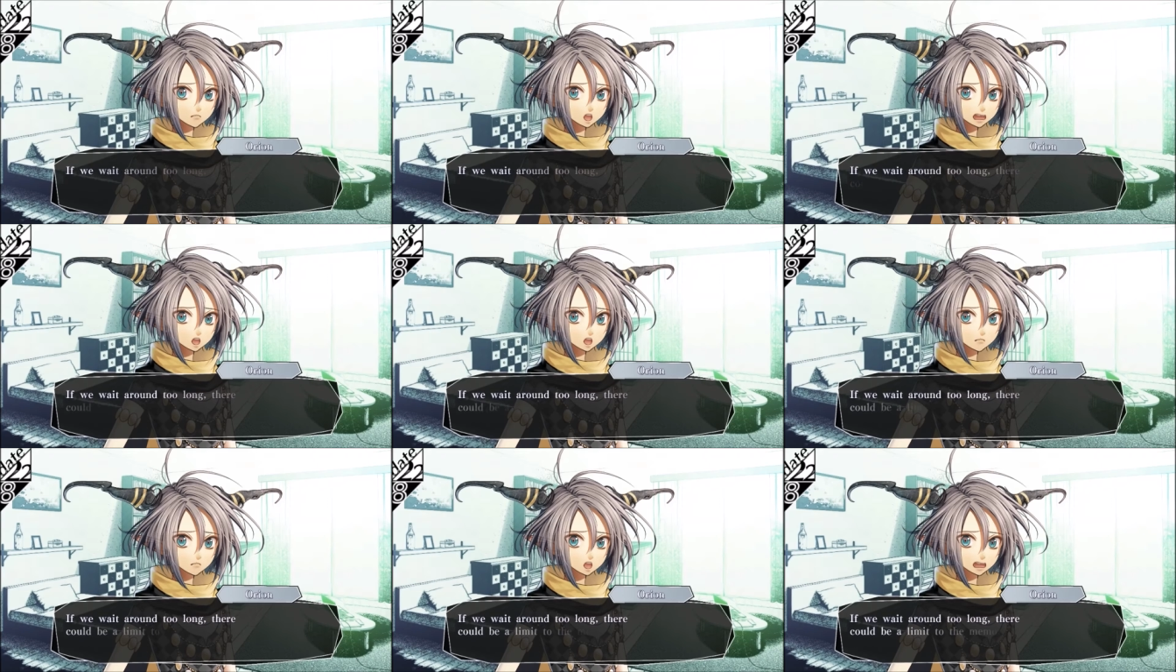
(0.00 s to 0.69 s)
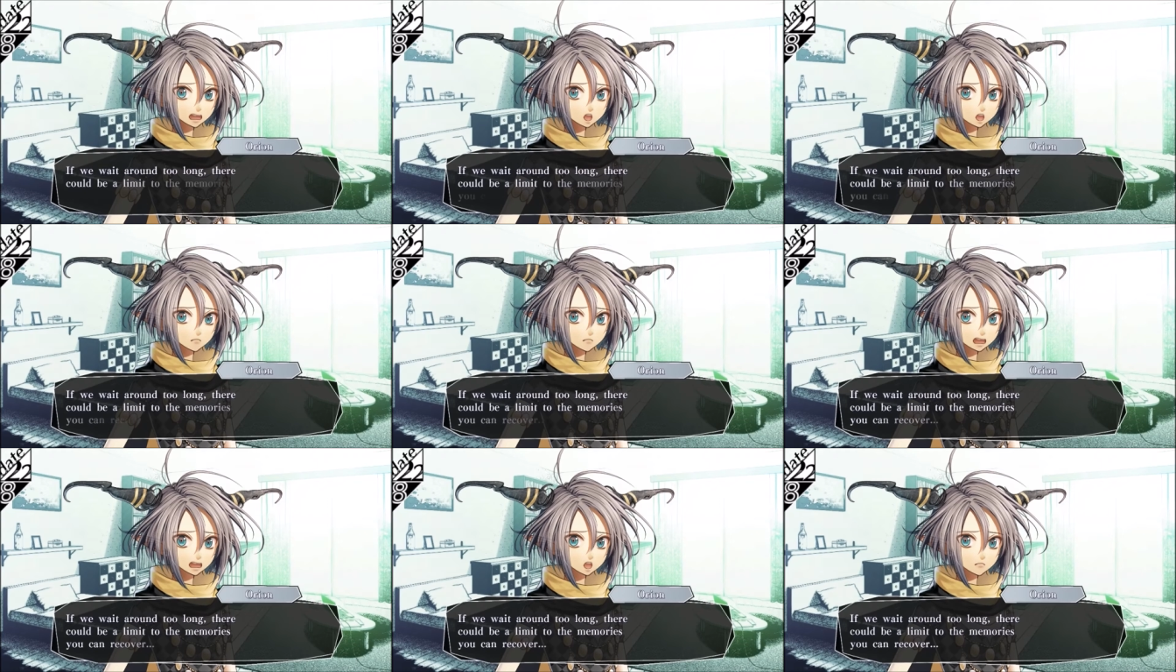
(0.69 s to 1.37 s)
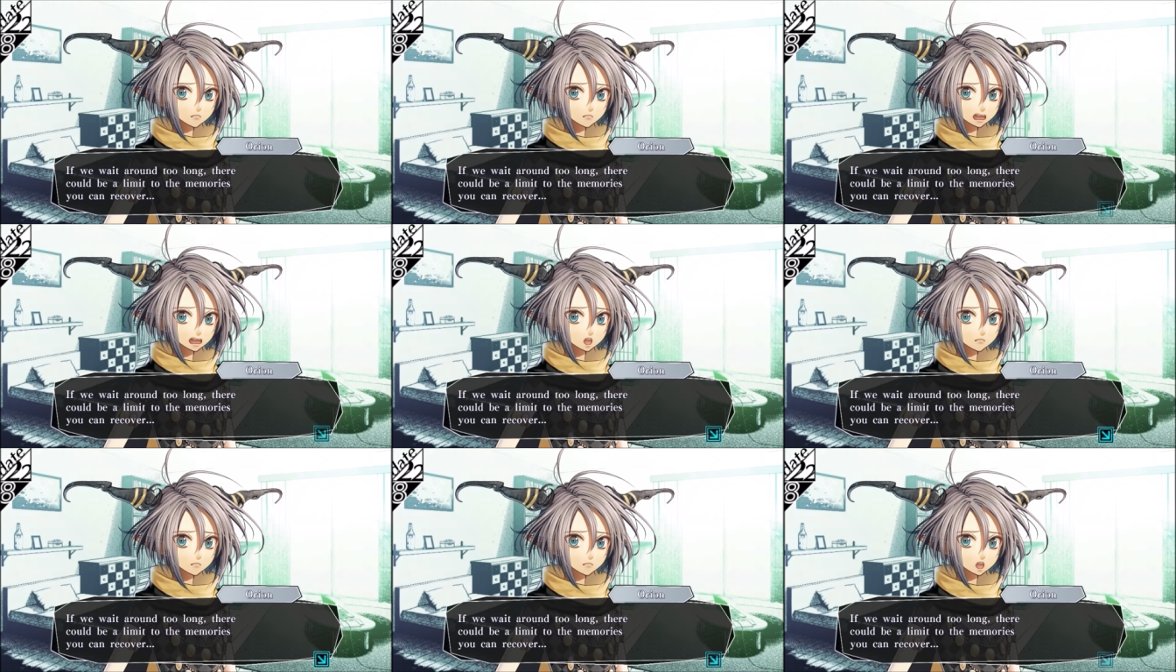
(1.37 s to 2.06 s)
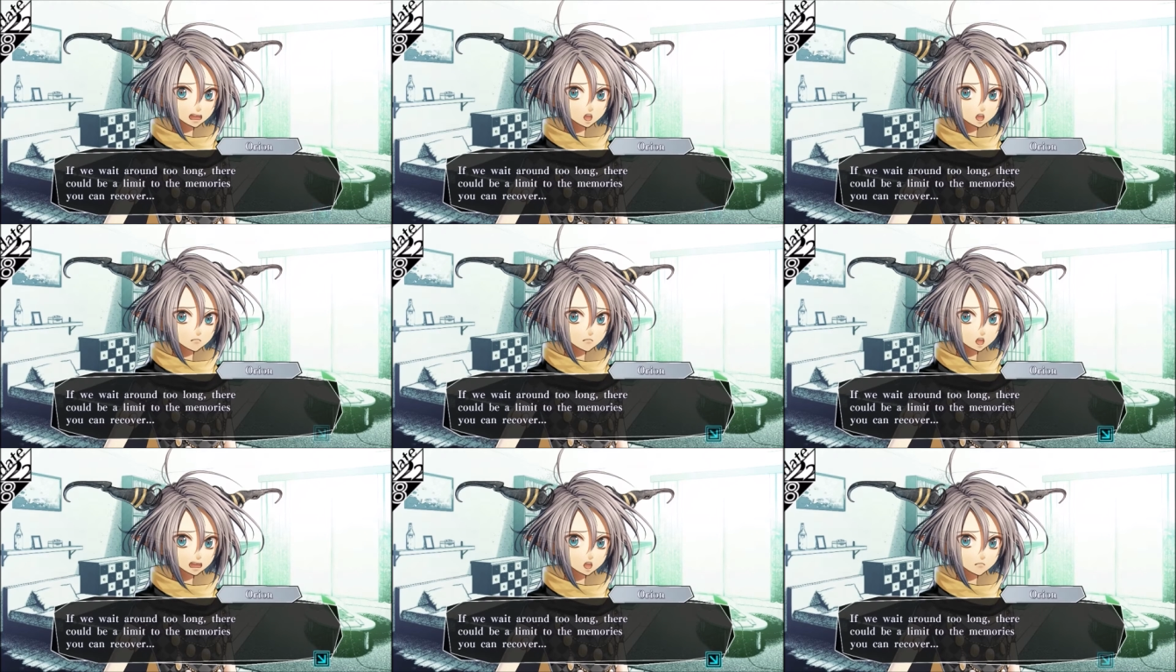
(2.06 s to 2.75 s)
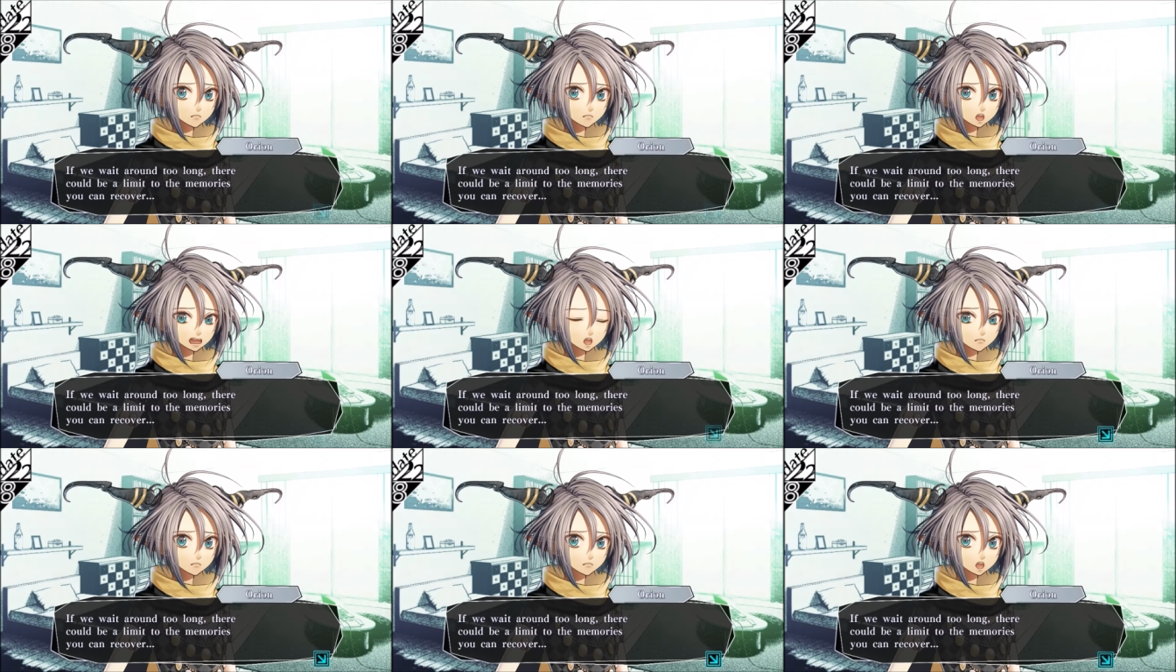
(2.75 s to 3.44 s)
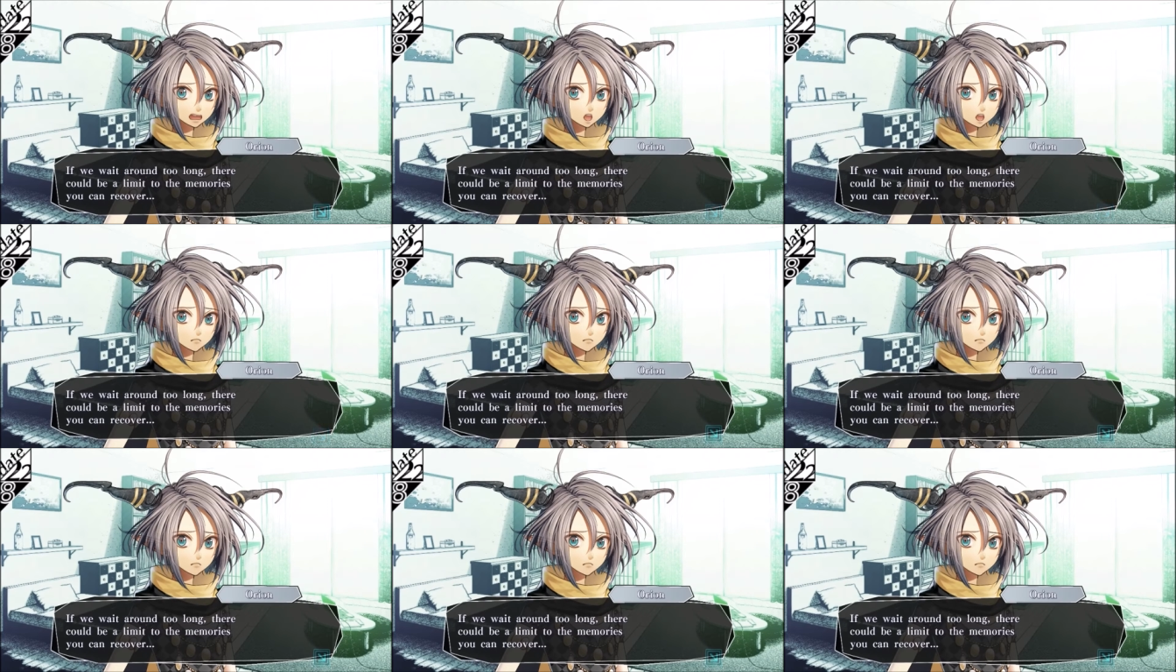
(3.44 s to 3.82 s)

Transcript: If we wait around too long, there could be a limit to the memories you can